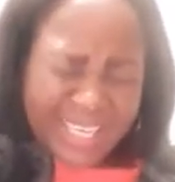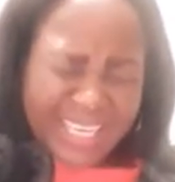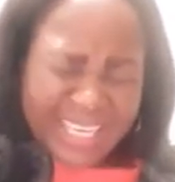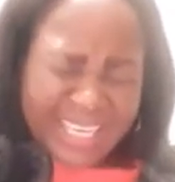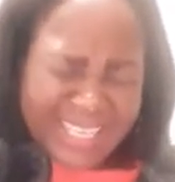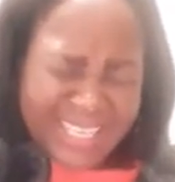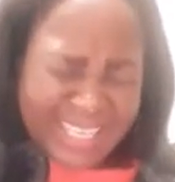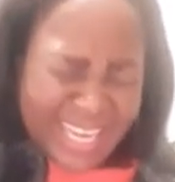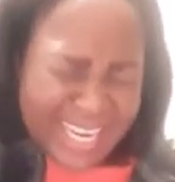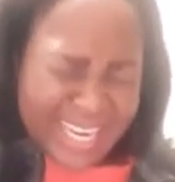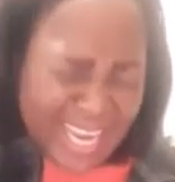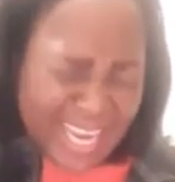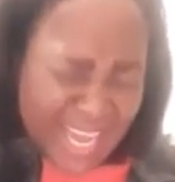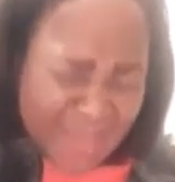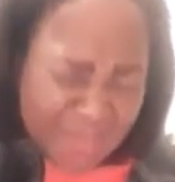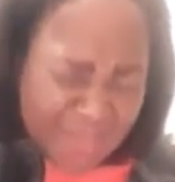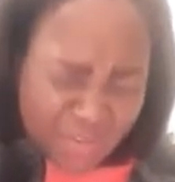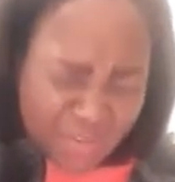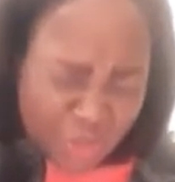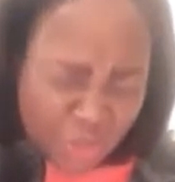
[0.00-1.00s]
In the
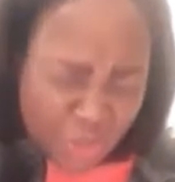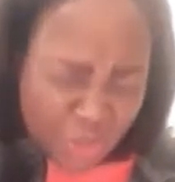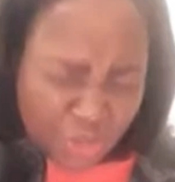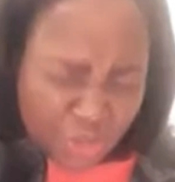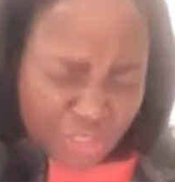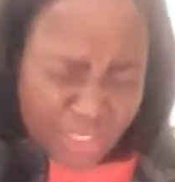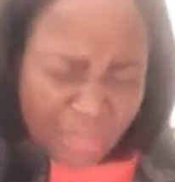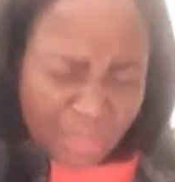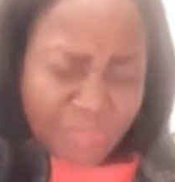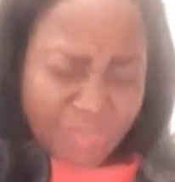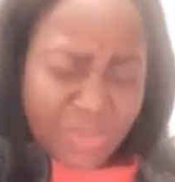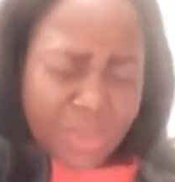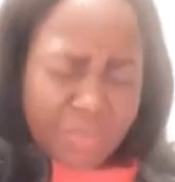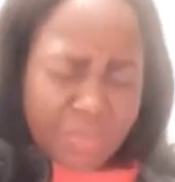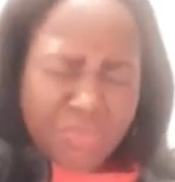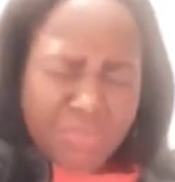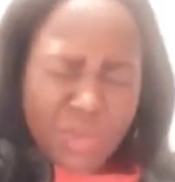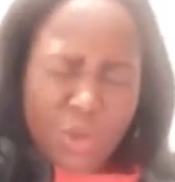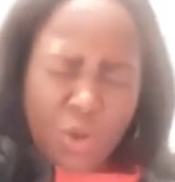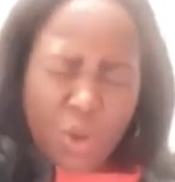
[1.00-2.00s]
name of Jesus,
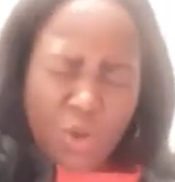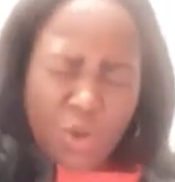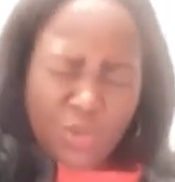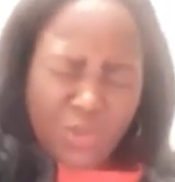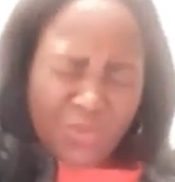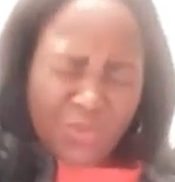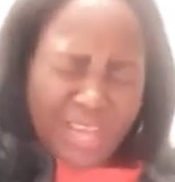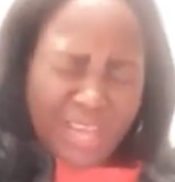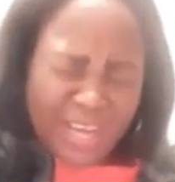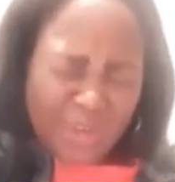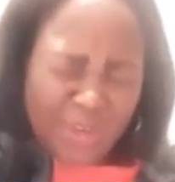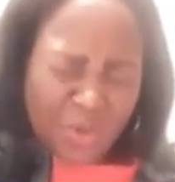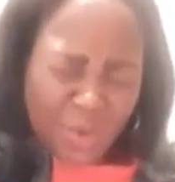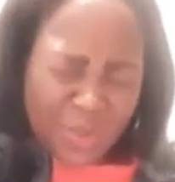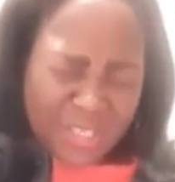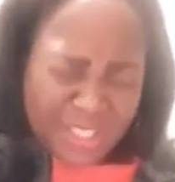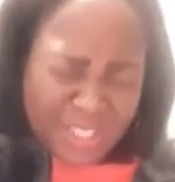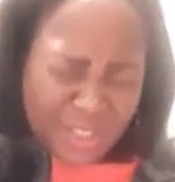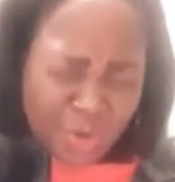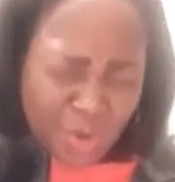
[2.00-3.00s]
because of the
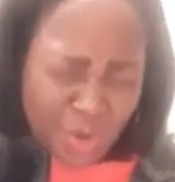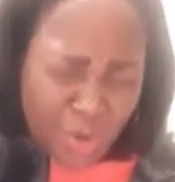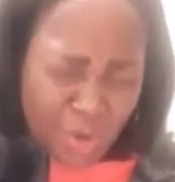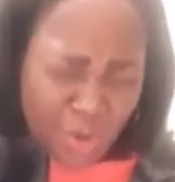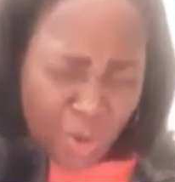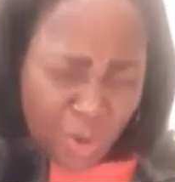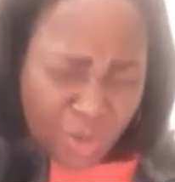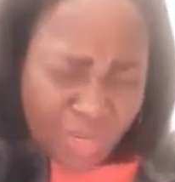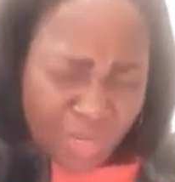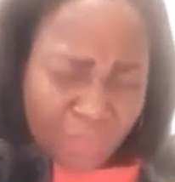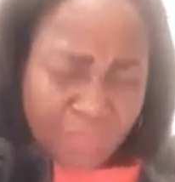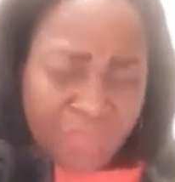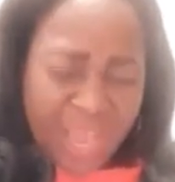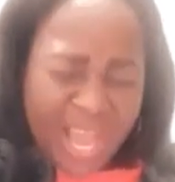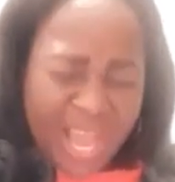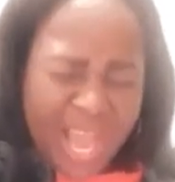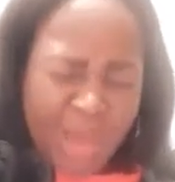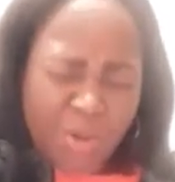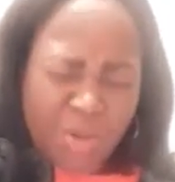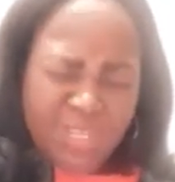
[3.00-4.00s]
anointing, O God,
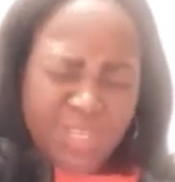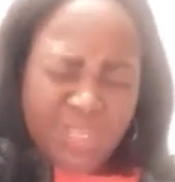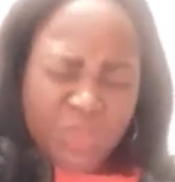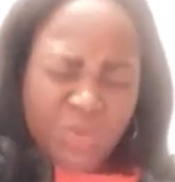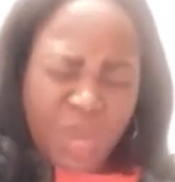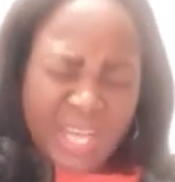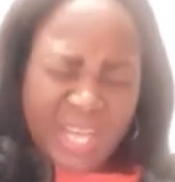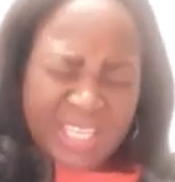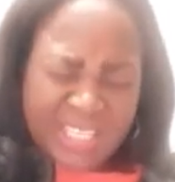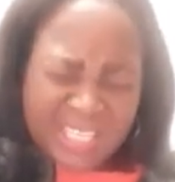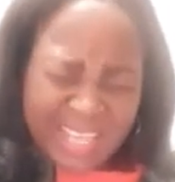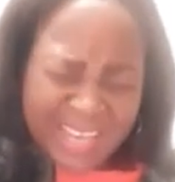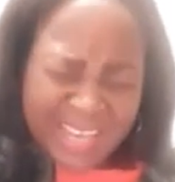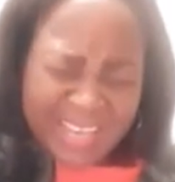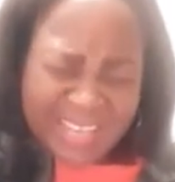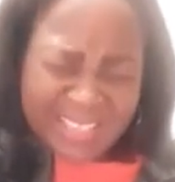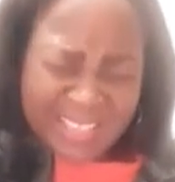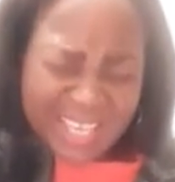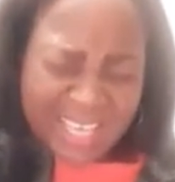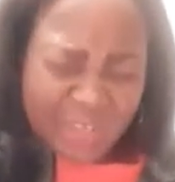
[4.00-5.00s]
according to
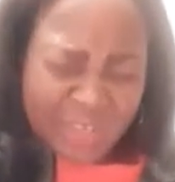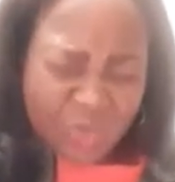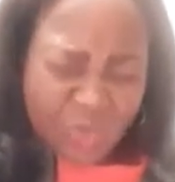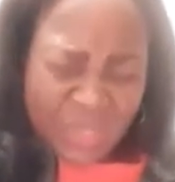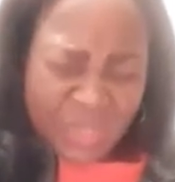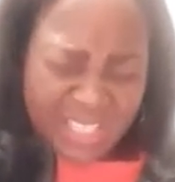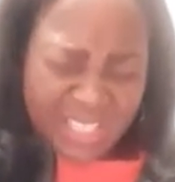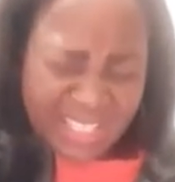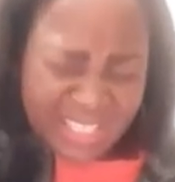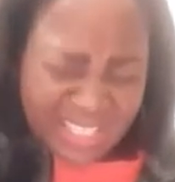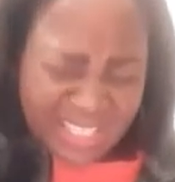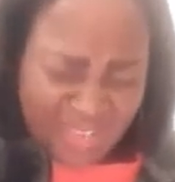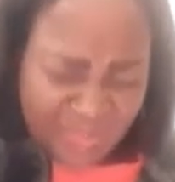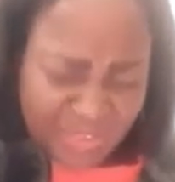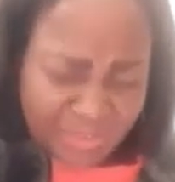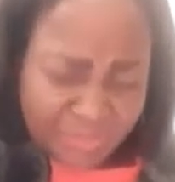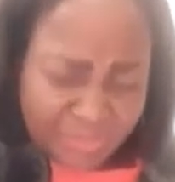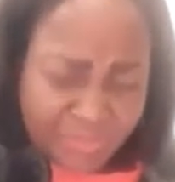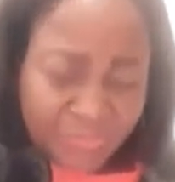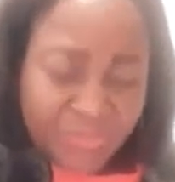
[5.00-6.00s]
Isaiah
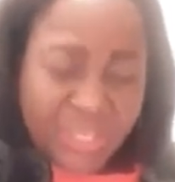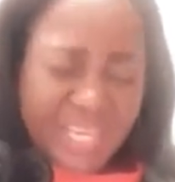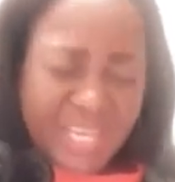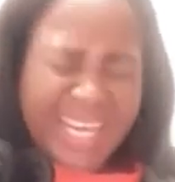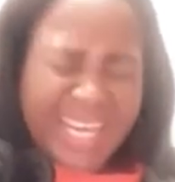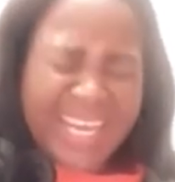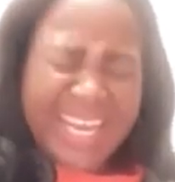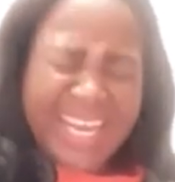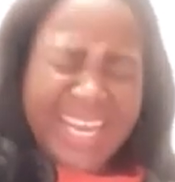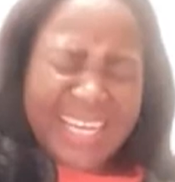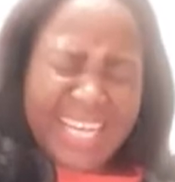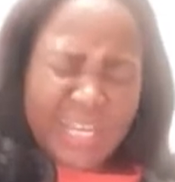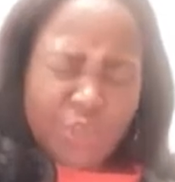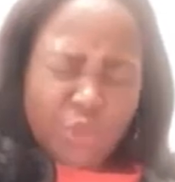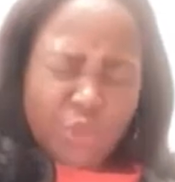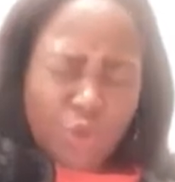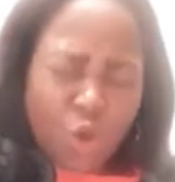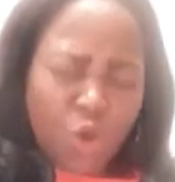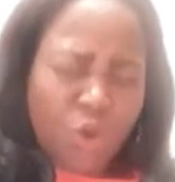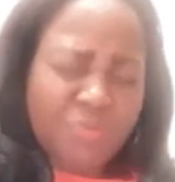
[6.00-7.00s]
10:27, let the
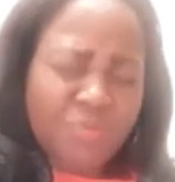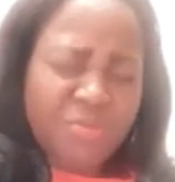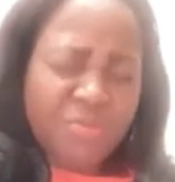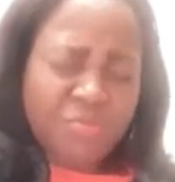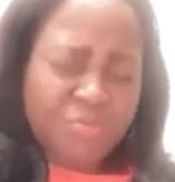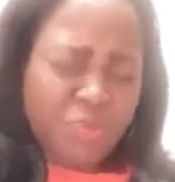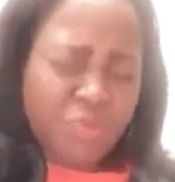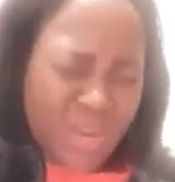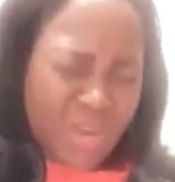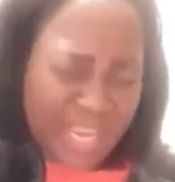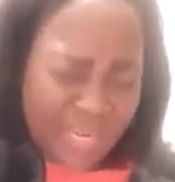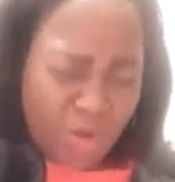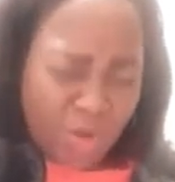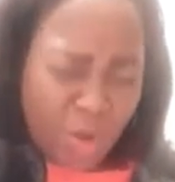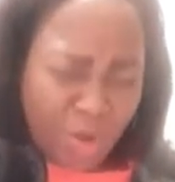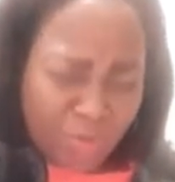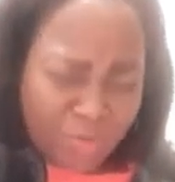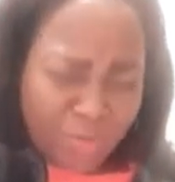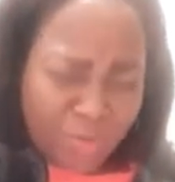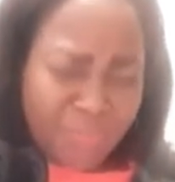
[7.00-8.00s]
yoke be broken
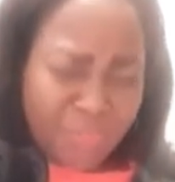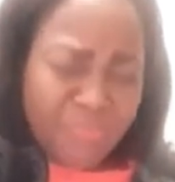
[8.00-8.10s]
off